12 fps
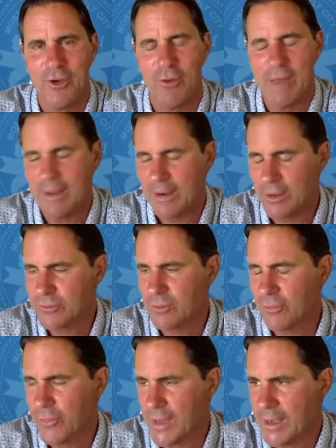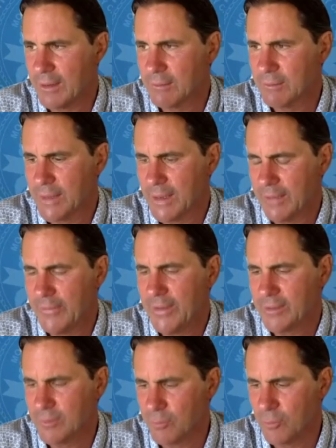also thought that I think
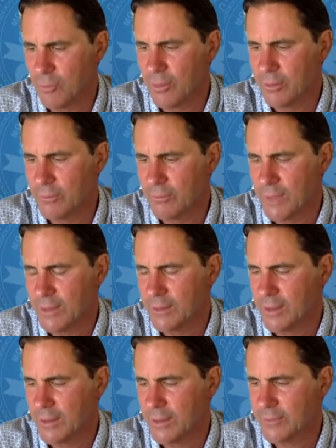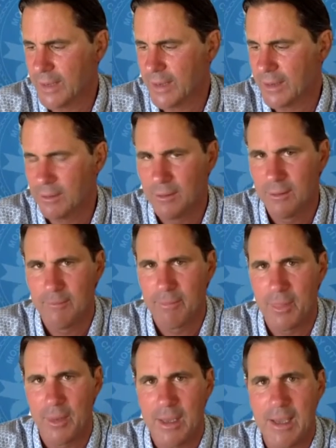it's important to recognize that
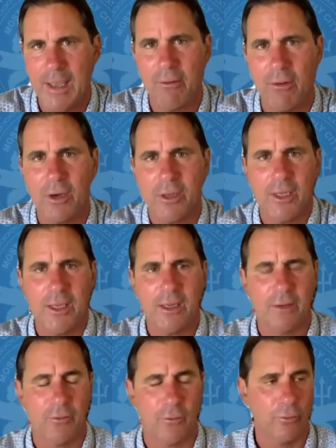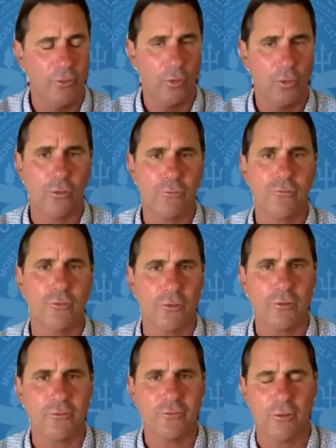hierarchy and the old
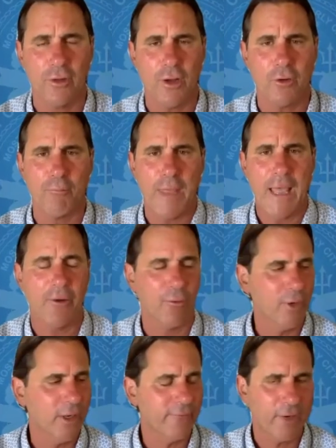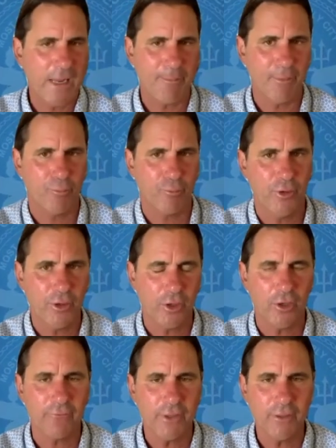rules no longer matter. Whatever happened pre-COVID